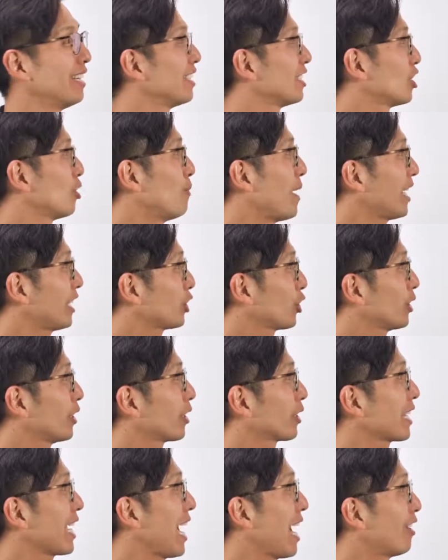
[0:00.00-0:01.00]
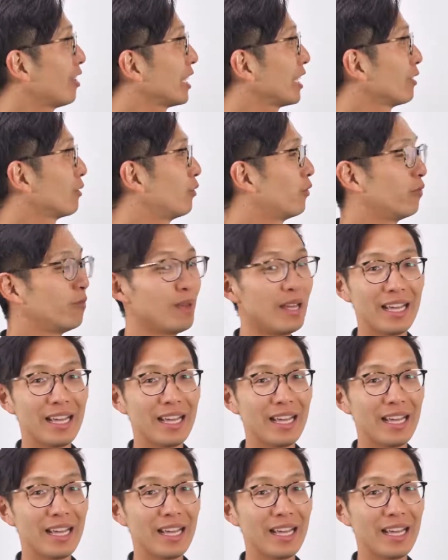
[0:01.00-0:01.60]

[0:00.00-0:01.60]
So make sure you're counting